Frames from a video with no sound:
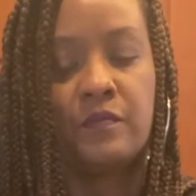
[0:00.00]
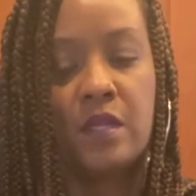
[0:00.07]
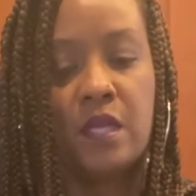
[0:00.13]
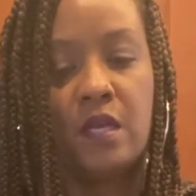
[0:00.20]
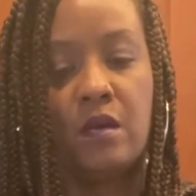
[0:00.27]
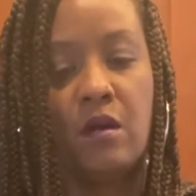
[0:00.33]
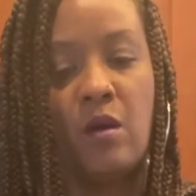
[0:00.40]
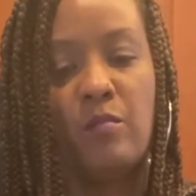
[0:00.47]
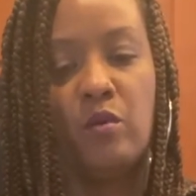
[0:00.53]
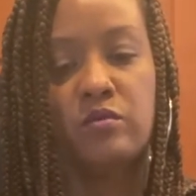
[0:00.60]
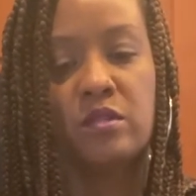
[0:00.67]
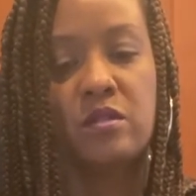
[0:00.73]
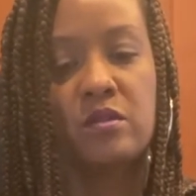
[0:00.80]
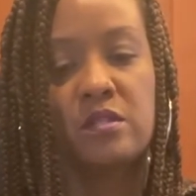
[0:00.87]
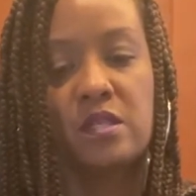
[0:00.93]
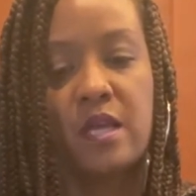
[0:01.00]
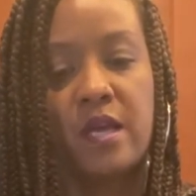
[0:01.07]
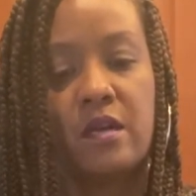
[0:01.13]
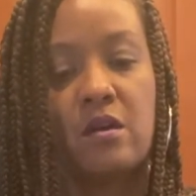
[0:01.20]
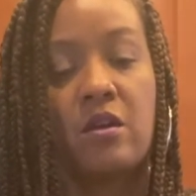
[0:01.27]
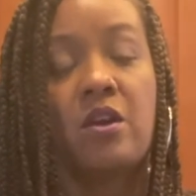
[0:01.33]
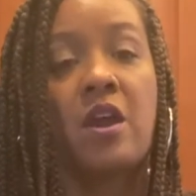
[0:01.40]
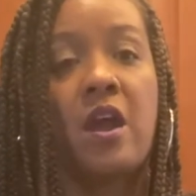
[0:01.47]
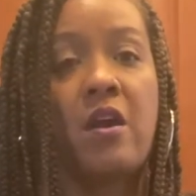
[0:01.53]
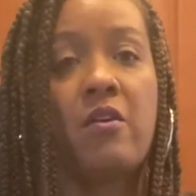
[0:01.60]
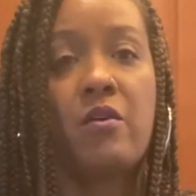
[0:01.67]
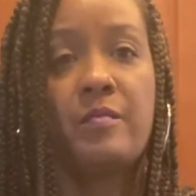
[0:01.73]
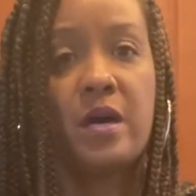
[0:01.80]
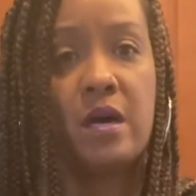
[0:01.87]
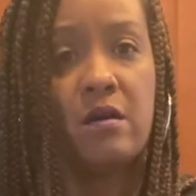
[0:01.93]
it almost looks like a
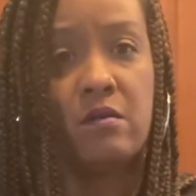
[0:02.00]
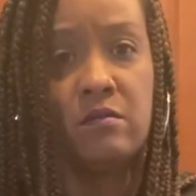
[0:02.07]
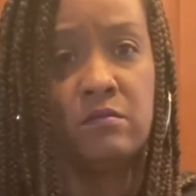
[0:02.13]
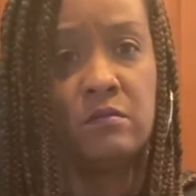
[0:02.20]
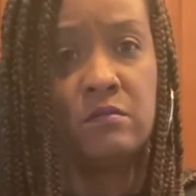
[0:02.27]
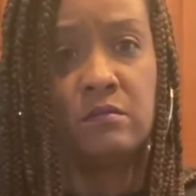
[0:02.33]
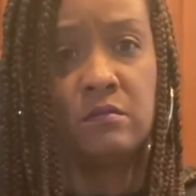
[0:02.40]
caramel.